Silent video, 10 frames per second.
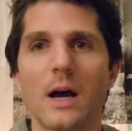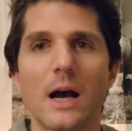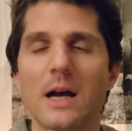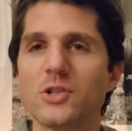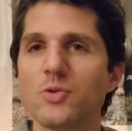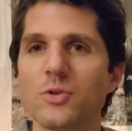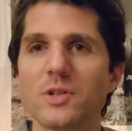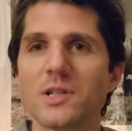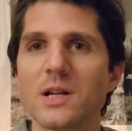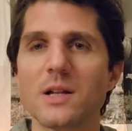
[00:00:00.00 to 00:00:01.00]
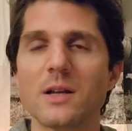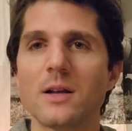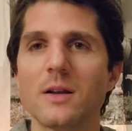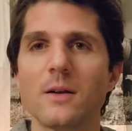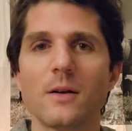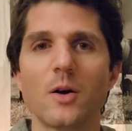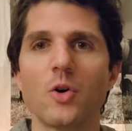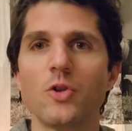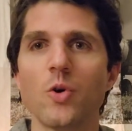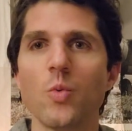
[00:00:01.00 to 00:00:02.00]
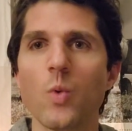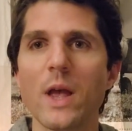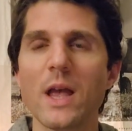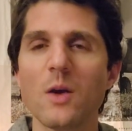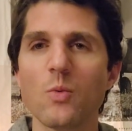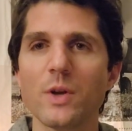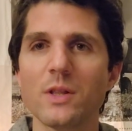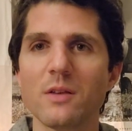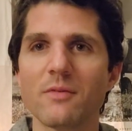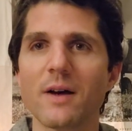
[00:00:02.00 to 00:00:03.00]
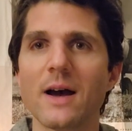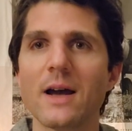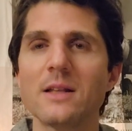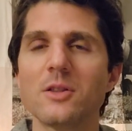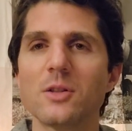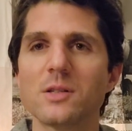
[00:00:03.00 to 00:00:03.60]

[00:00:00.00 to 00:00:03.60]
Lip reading: As you understand, the way we divide the